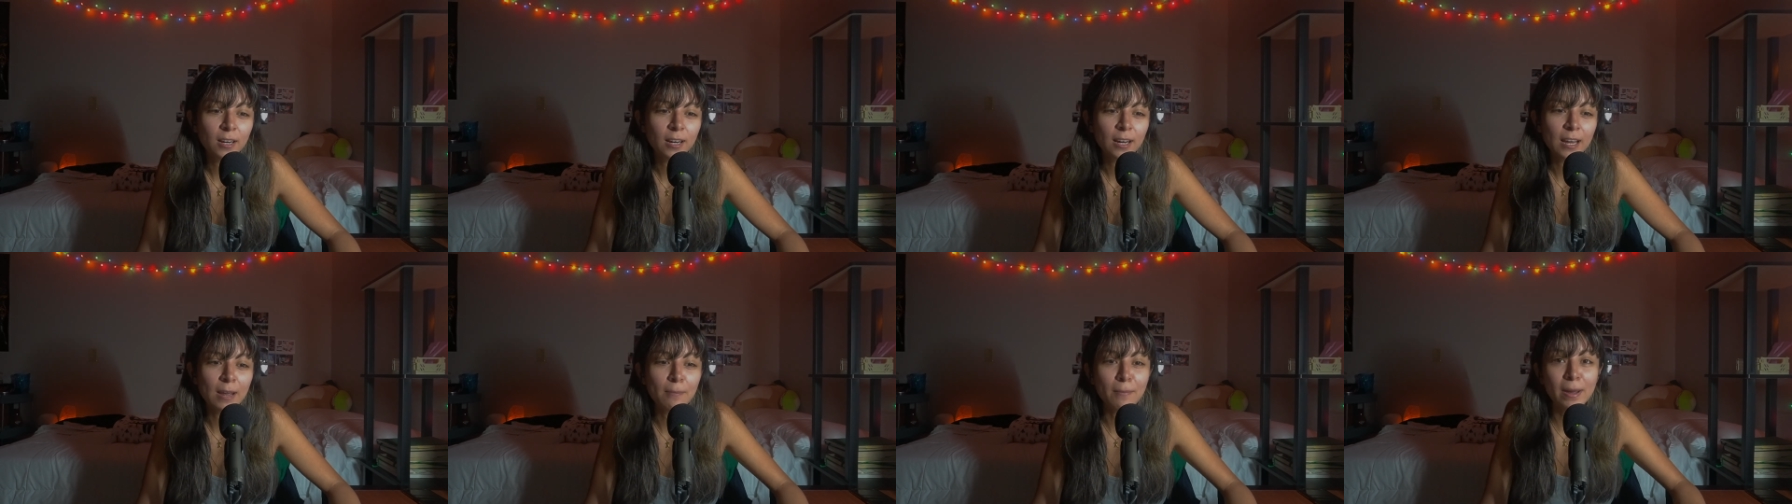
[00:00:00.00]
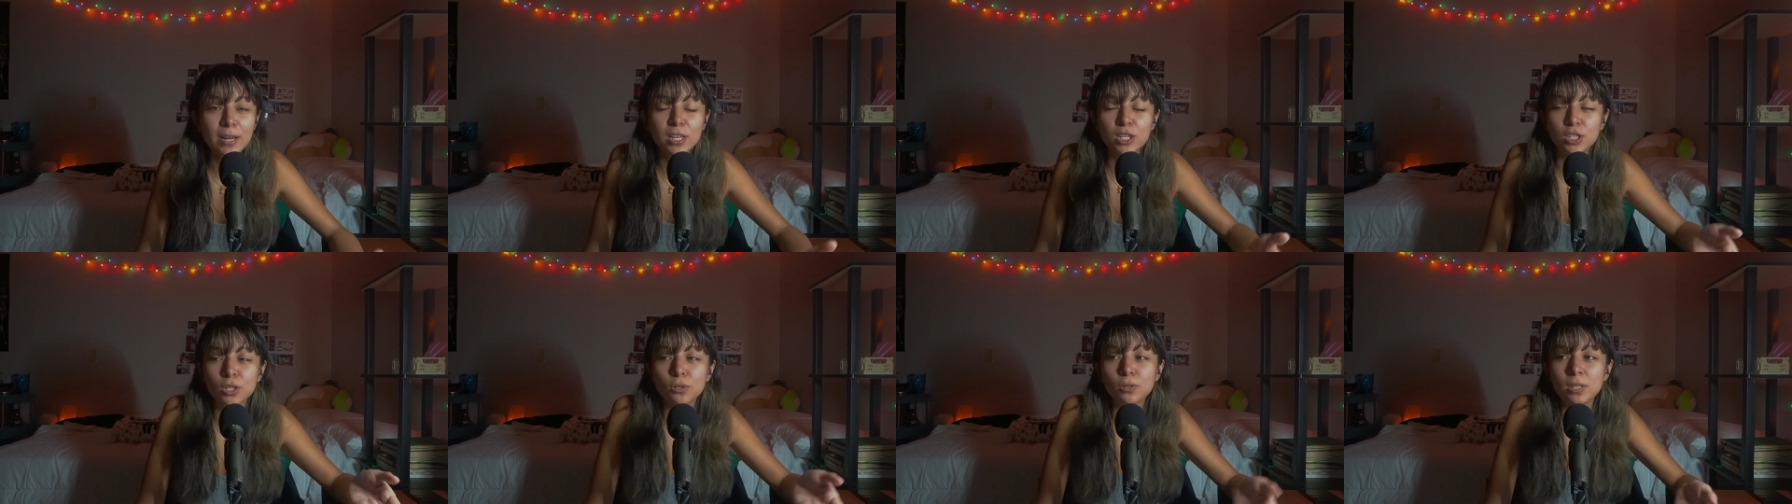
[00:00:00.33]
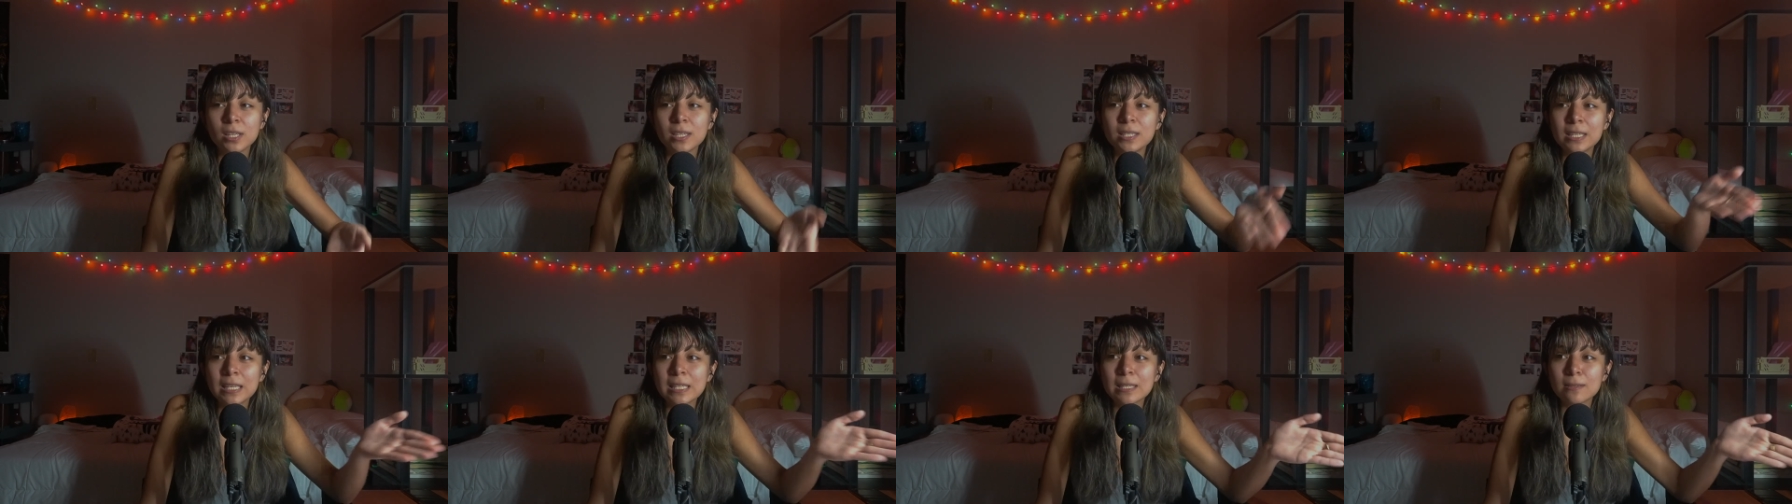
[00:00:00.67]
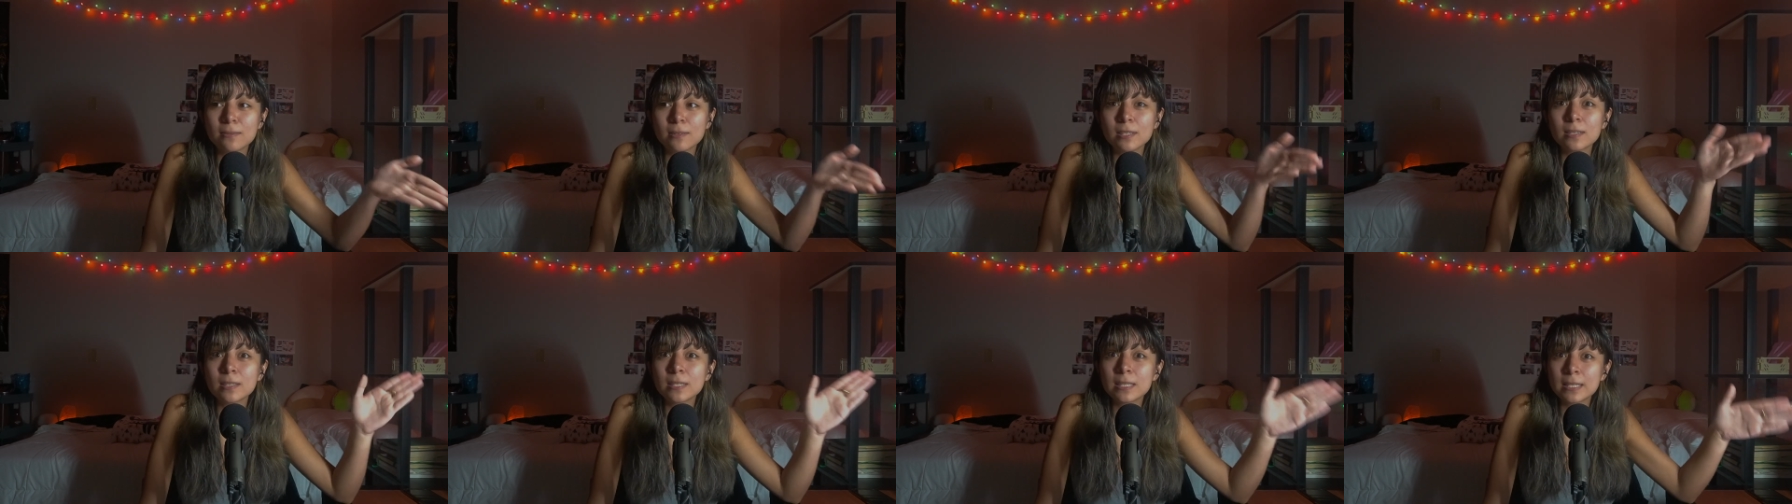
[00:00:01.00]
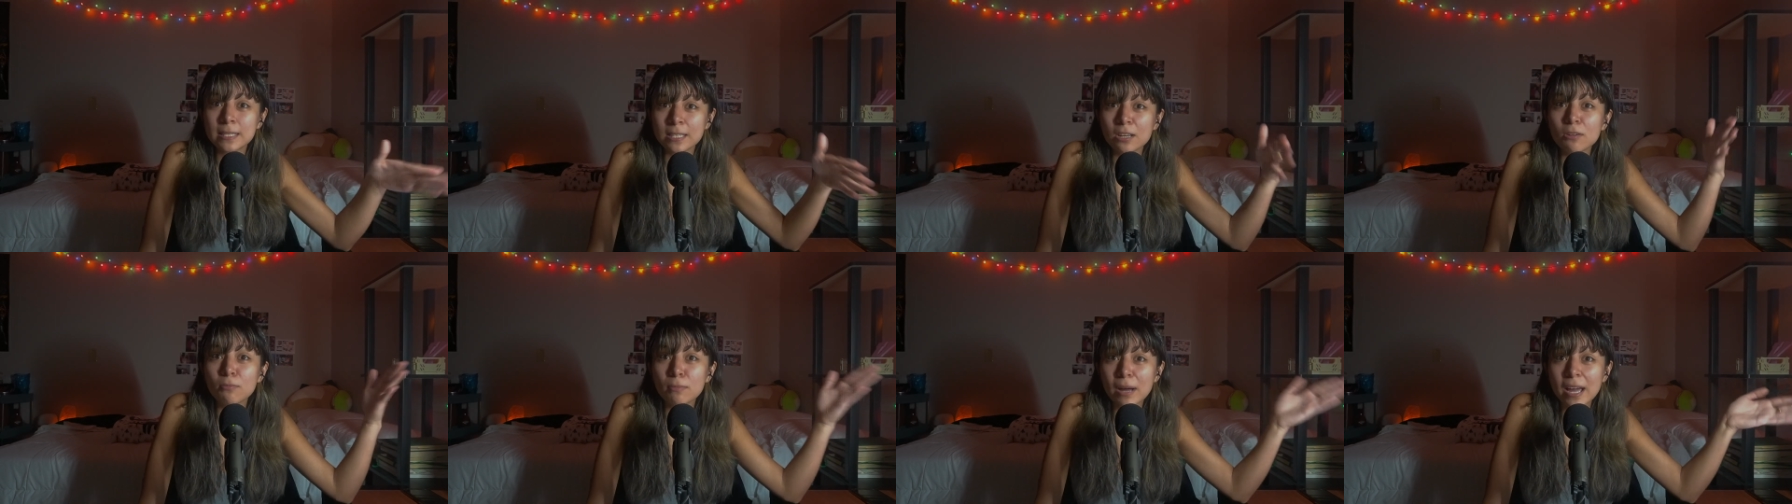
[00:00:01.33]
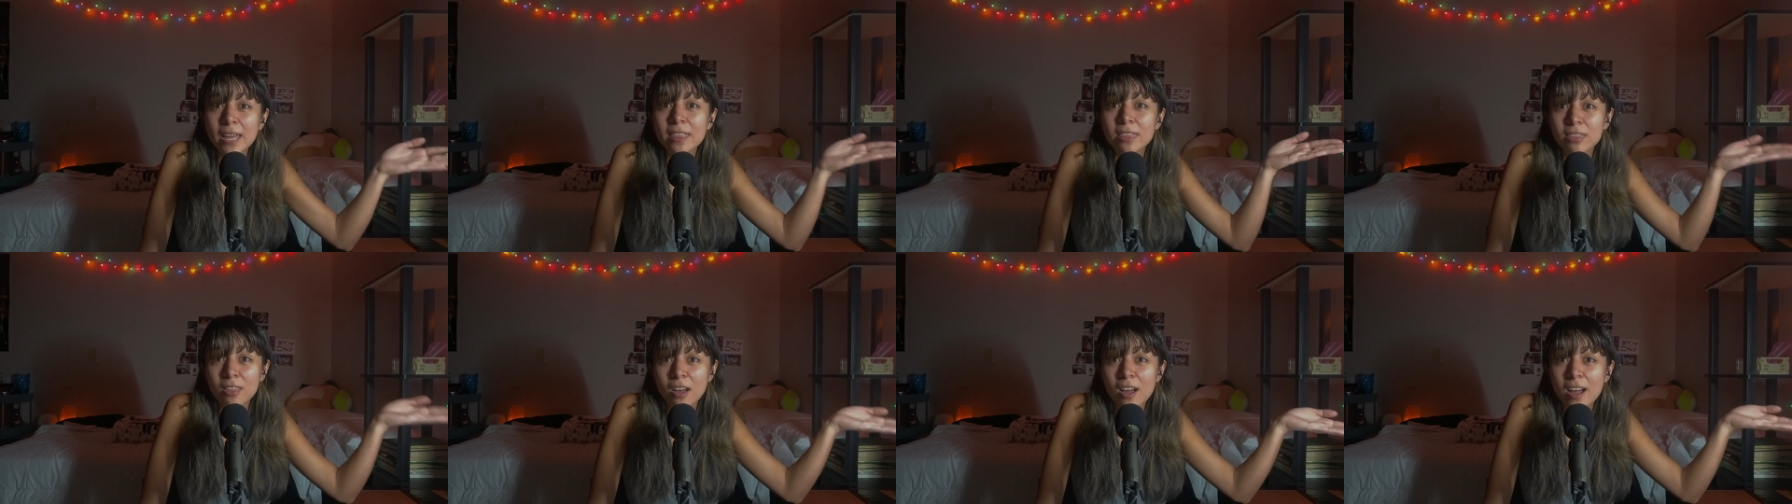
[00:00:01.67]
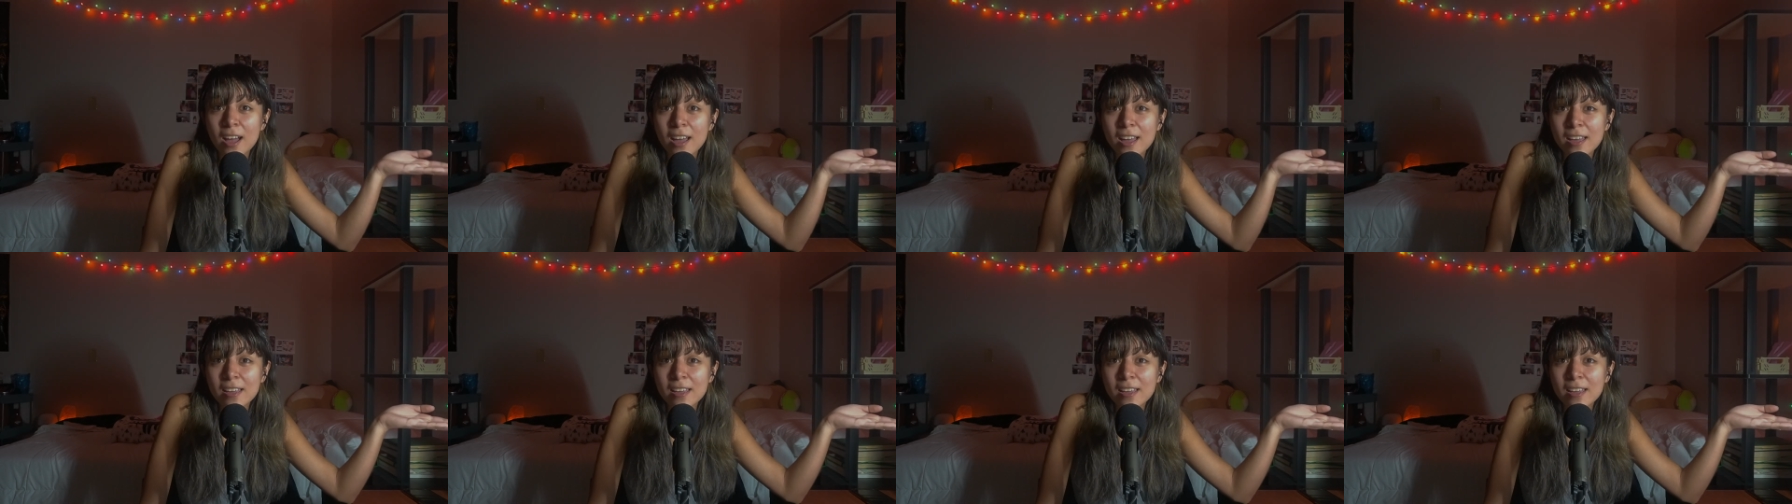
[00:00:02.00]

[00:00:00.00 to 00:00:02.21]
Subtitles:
And mind you, this is still my thought